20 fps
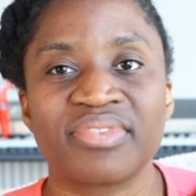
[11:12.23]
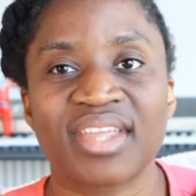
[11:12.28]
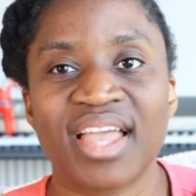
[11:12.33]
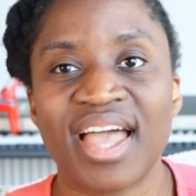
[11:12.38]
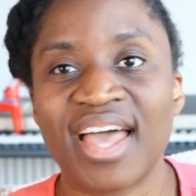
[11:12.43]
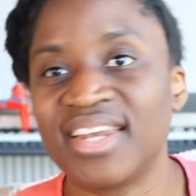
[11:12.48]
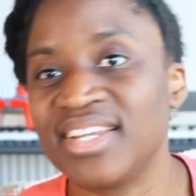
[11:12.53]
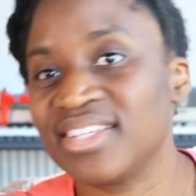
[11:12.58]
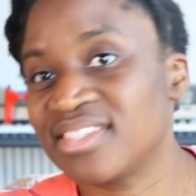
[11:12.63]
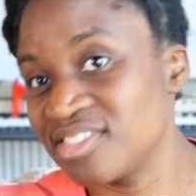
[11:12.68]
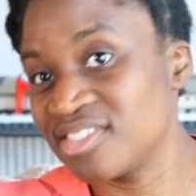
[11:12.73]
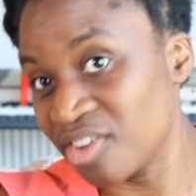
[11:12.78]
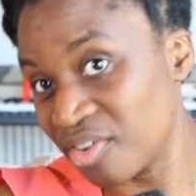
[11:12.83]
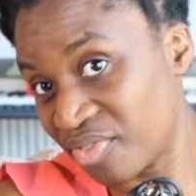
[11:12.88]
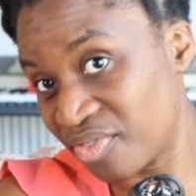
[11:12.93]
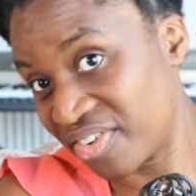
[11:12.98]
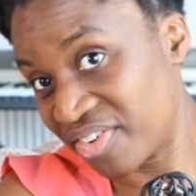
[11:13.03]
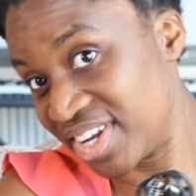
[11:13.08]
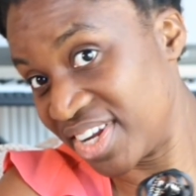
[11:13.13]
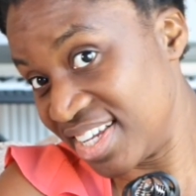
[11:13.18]
And it's not
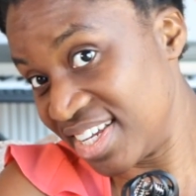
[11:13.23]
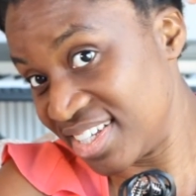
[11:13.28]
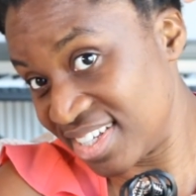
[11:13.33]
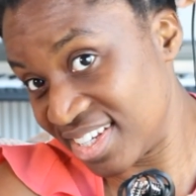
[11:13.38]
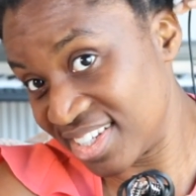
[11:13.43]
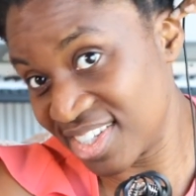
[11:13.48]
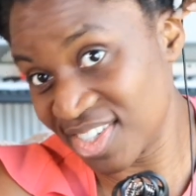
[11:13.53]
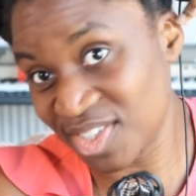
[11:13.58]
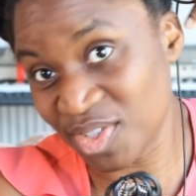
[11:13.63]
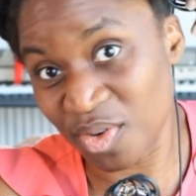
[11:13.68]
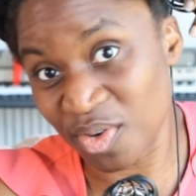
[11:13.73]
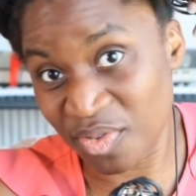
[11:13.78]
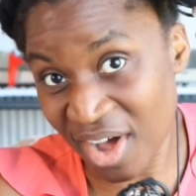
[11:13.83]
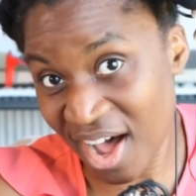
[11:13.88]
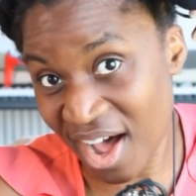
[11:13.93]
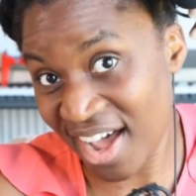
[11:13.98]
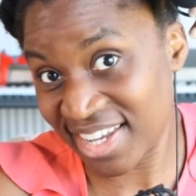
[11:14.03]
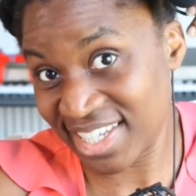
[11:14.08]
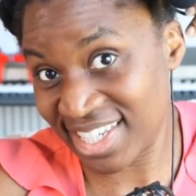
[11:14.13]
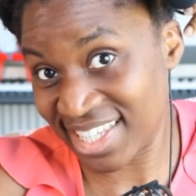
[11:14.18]
very easy to sort of
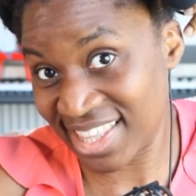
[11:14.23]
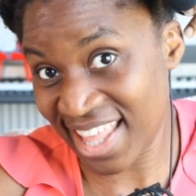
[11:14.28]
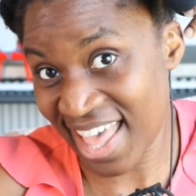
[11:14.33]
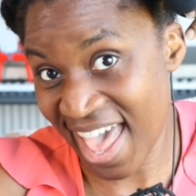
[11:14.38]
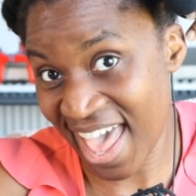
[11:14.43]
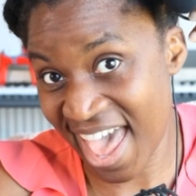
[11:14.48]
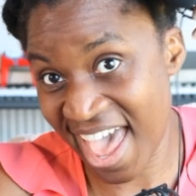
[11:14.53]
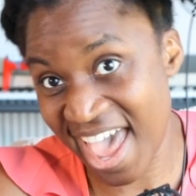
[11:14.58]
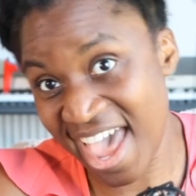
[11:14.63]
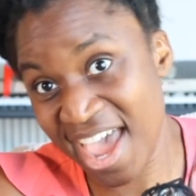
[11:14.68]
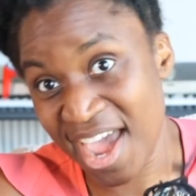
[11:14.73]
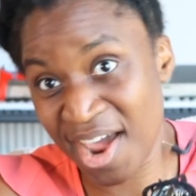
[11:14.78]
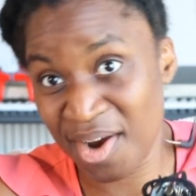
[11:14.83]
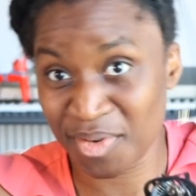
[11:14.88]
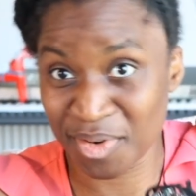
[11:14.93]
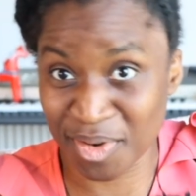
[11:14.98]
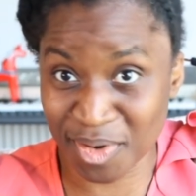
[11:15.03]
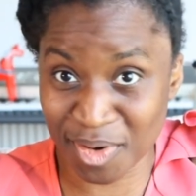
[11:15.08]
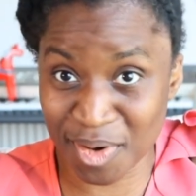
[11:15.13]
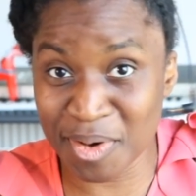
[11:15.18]
hide in the hair
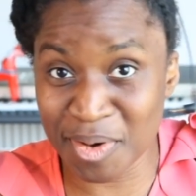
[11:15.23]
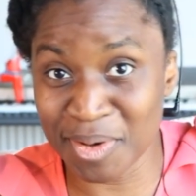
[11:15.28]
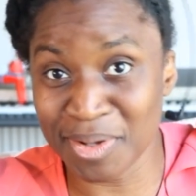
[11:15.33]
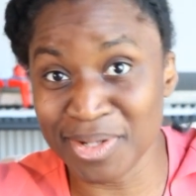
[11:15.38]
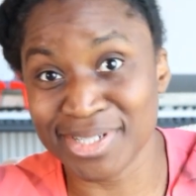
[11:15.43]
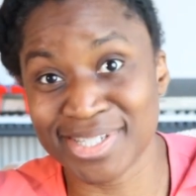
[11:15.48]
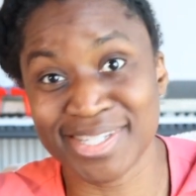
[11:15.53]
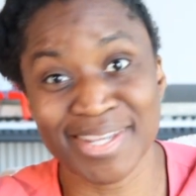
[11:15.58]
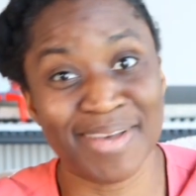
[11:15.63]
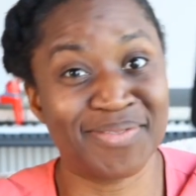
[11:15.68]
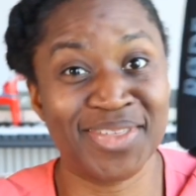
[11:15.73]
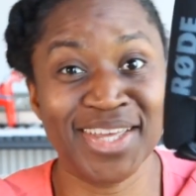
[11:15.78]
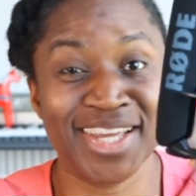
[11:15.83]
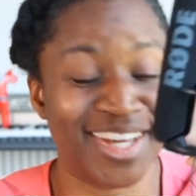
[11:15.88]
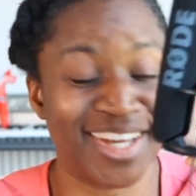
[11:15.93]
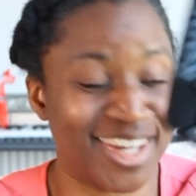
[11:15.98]
or something